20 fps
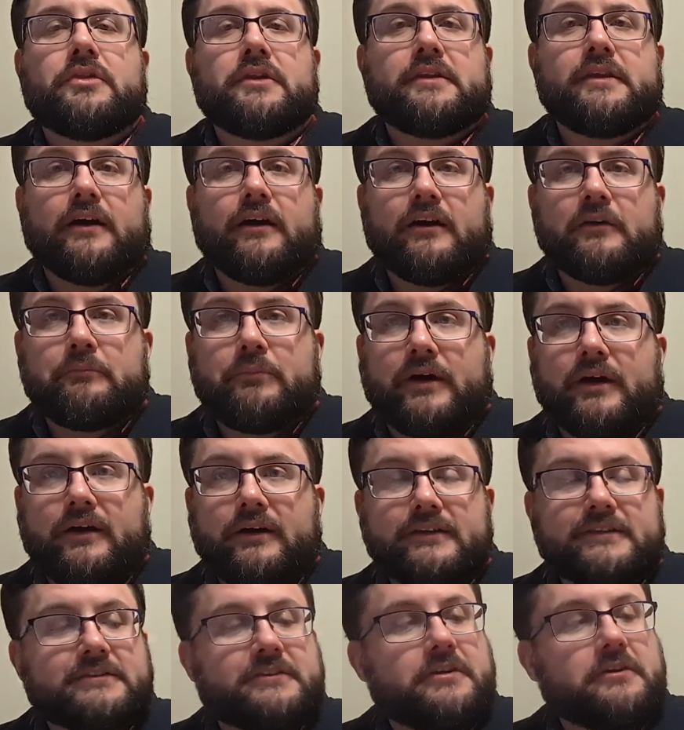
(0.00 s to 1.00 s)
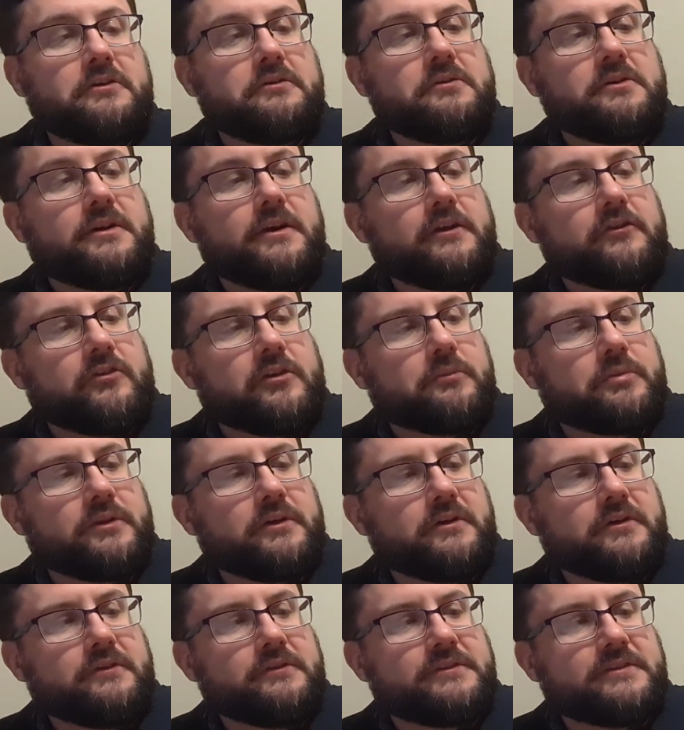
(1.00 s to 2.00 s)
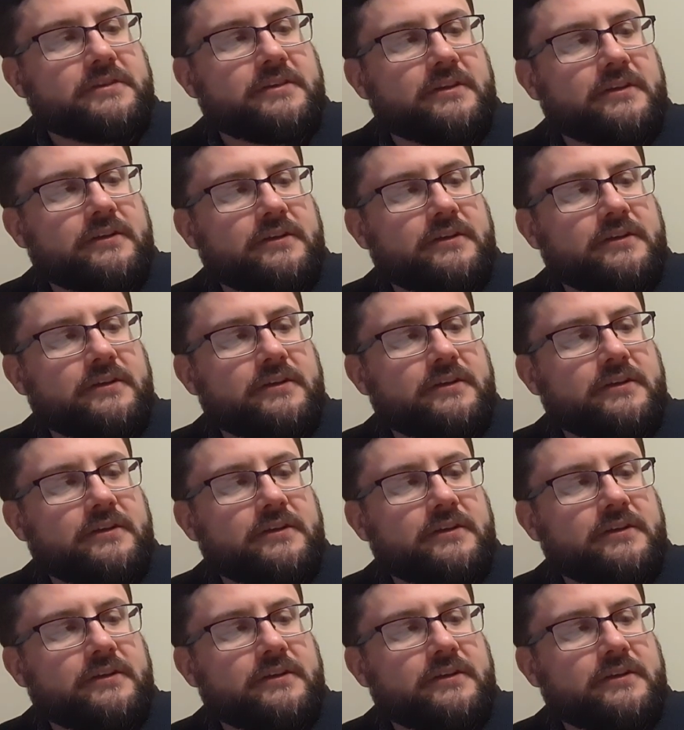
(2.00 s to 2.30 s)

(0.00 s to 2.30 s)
Doc Boggs tune, Country Blues.